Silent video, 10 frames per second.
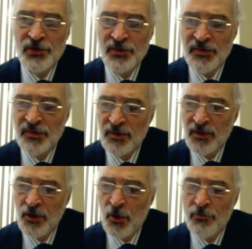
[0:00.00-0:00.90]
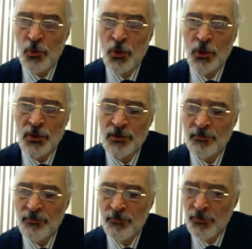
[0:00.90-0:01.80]
and spare
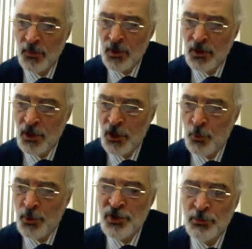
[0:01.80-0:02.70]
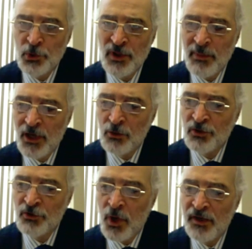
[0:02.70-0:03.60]
humanity from the ravages
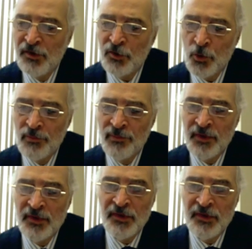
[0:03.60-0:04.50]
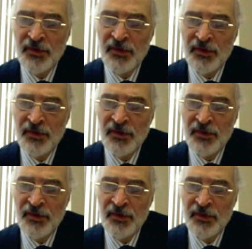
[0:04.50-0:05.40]
of war, which
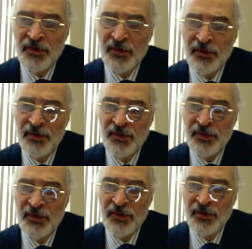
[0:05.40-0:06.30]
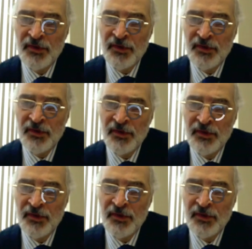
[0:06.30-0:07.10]
brought about twice over